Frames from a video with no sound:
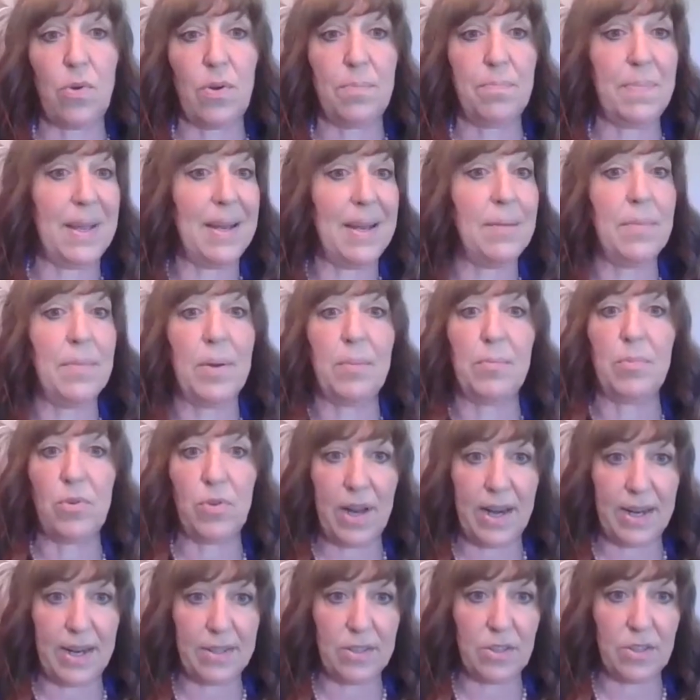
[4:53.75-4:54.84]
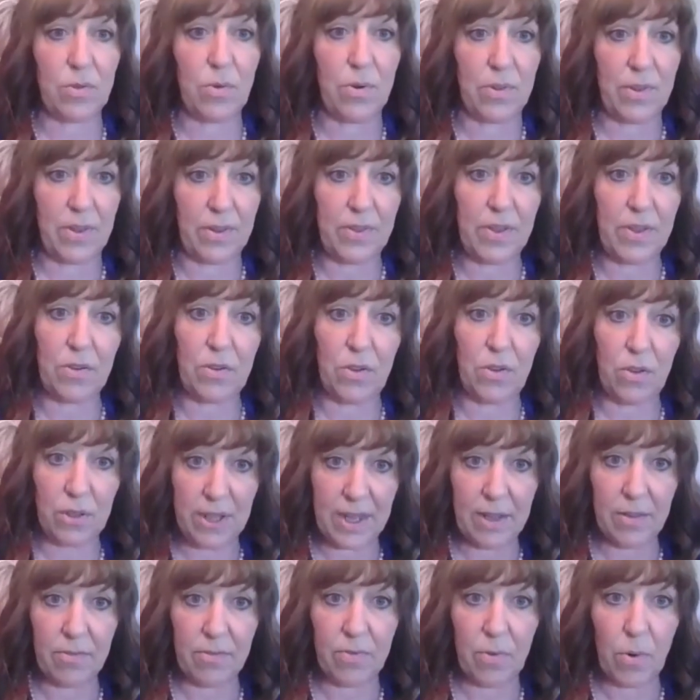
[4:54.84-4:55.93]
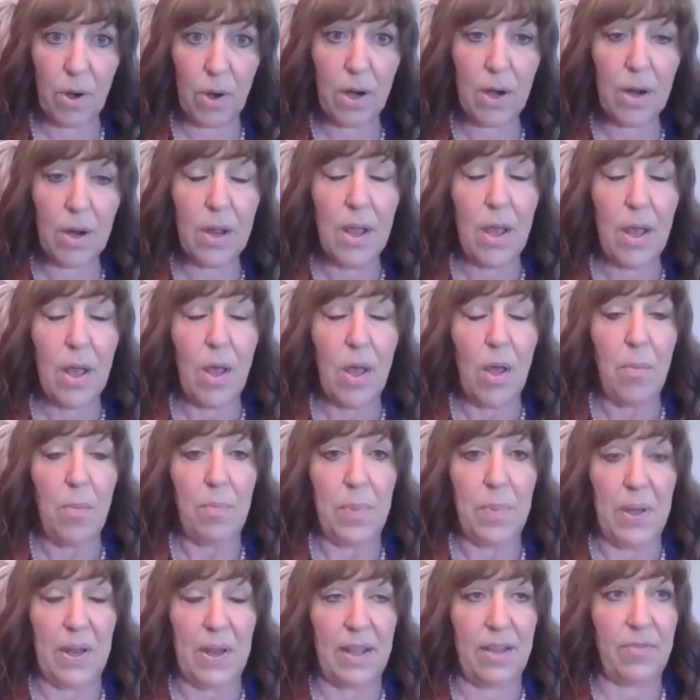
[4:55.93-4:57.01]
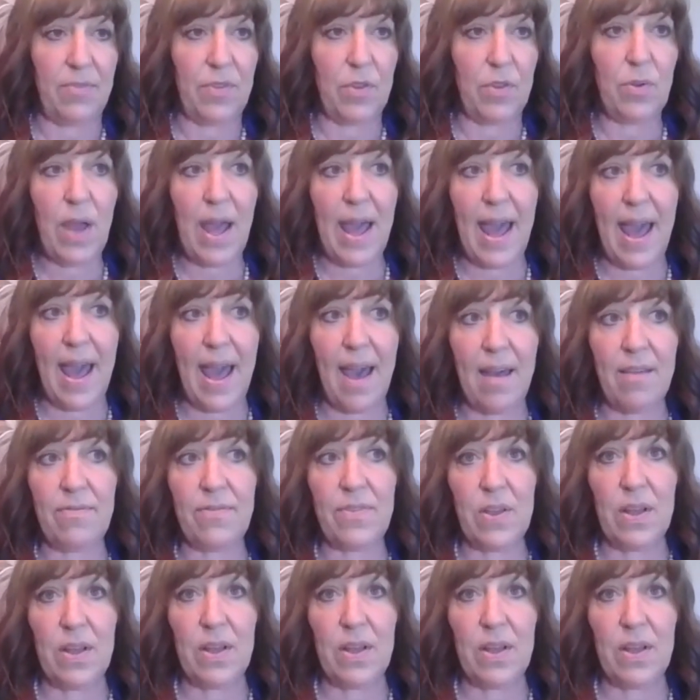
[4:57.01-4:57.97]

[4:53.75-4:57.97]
minimum credit score that they're looking for. But if you have